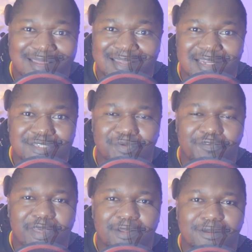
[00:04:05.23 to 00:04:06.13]
It has to
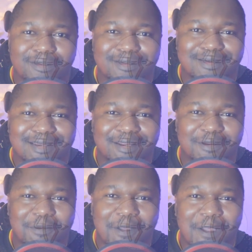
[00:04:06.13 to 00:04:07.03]
fail.
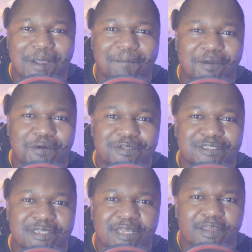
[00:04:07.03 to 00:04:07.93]

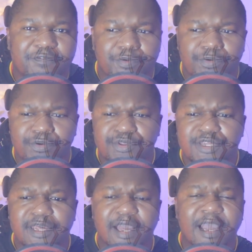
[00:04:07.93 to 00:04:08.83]
Because if you do not
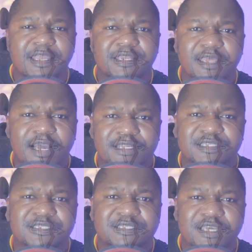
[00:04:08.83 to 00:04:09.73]
share
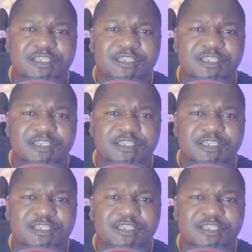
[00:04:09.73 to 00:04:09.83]
ideas,